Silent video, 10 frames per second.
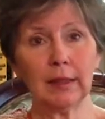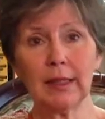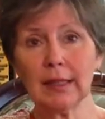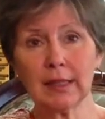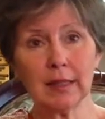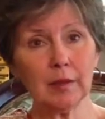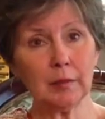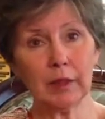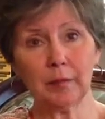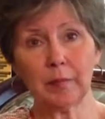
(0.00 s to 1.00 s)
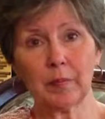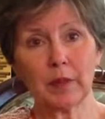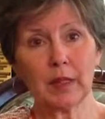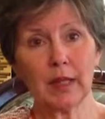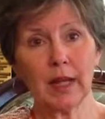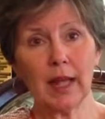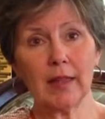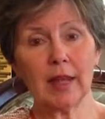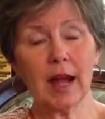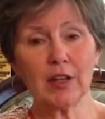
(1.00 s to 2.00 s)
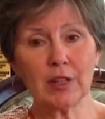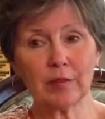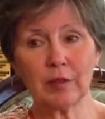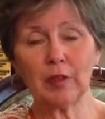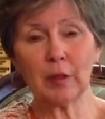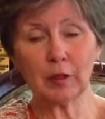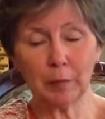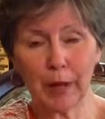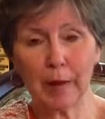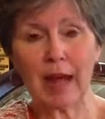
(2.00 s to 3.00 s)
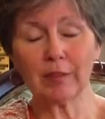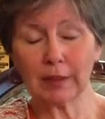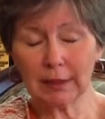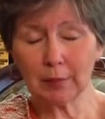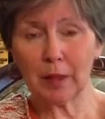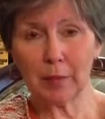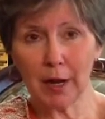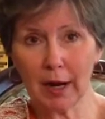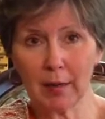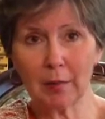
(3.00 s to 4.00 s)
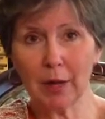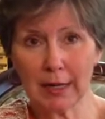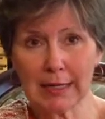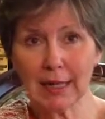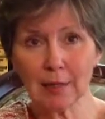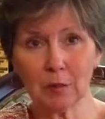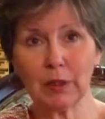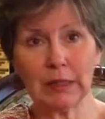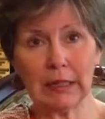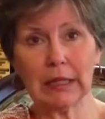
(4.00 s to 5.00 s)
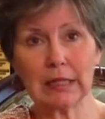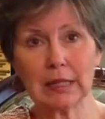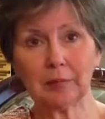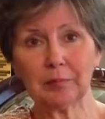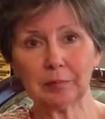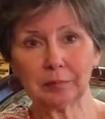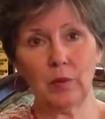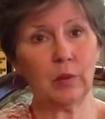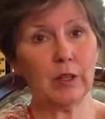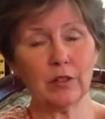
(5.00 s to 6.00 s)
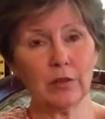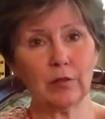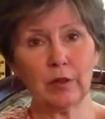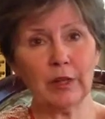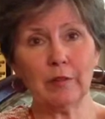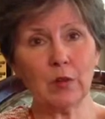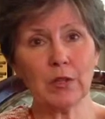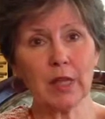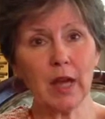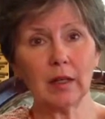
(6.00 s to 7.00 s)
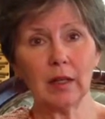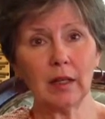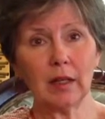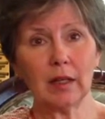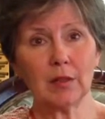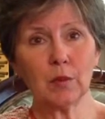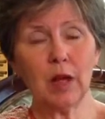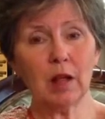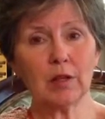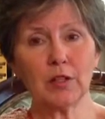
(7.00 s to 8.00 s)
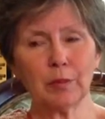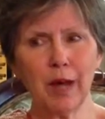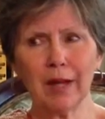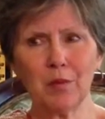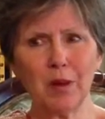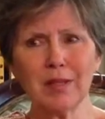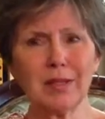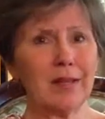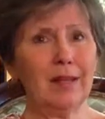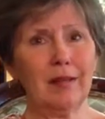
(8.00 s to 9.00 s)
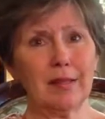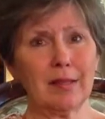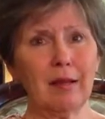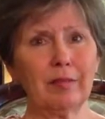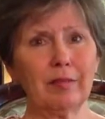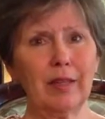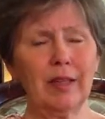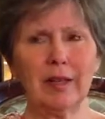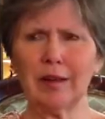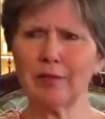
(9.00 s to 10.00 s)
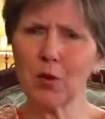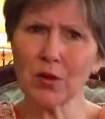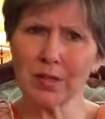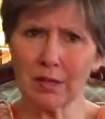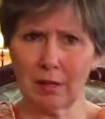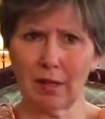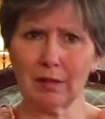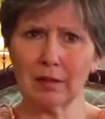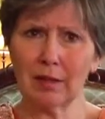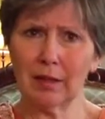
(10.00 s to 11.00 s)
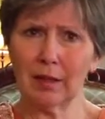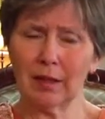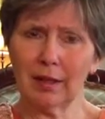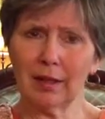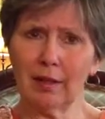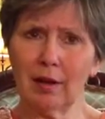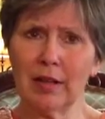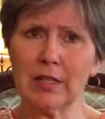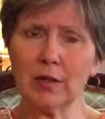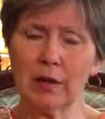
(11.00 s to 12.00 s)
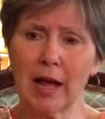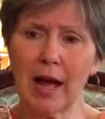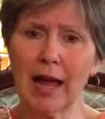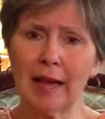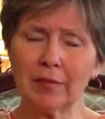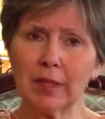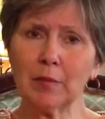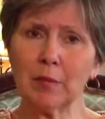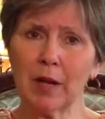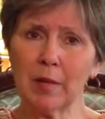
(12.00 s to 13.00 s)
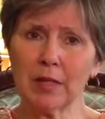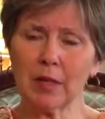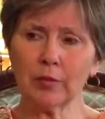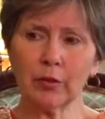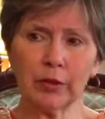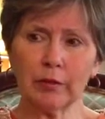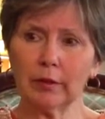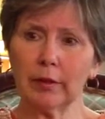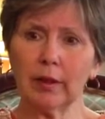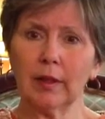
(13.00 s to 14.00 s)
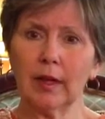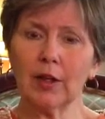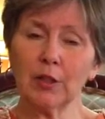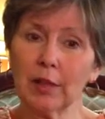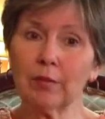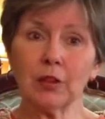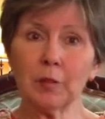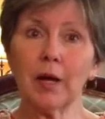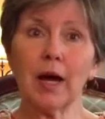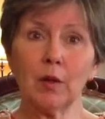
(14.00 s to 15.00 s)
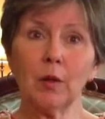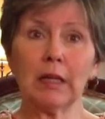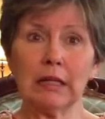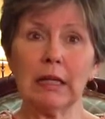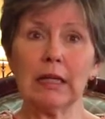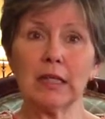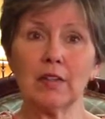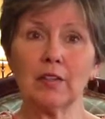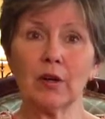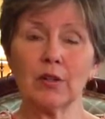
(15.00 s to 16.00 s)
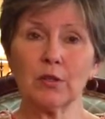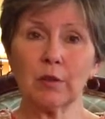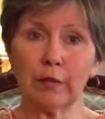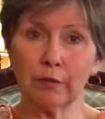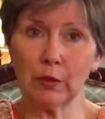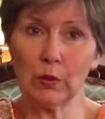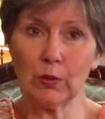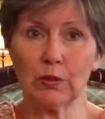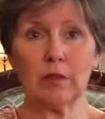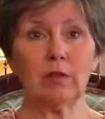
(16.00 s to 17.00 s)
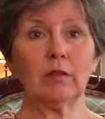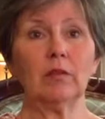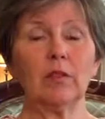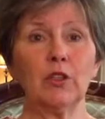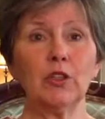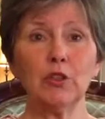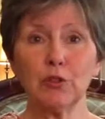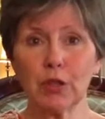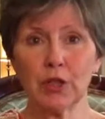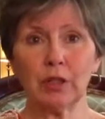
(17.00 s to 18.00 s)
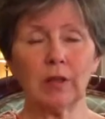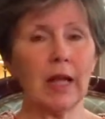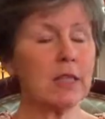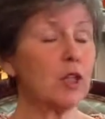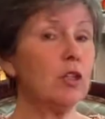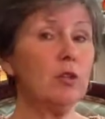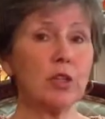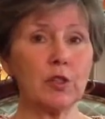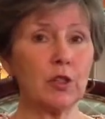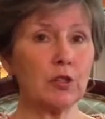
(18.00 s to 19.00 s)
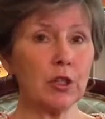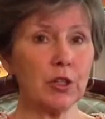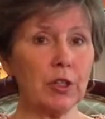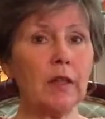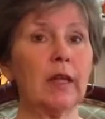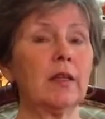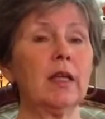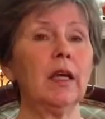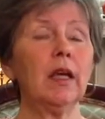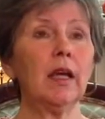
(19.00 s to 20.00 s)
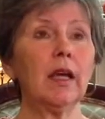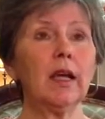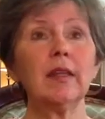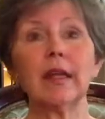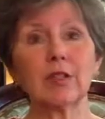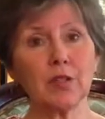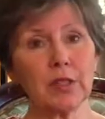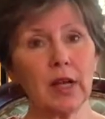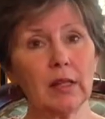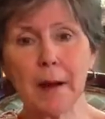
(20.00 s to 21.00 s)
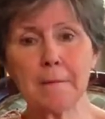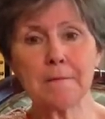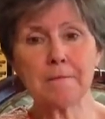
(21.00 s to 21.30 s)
He has healed me. Mm-hmm. And that I just have to, you know, I have to listen to my body, and my body tells me what it needs. The winters reinforce that as well, as your body wants to heal itself. And of course it does. Mm-hmm. You know, and so I have to keep in mind myself when, are you giving your body what it needs as far as the right foods and good nutrition? That's huge with the nutrition and the exercise.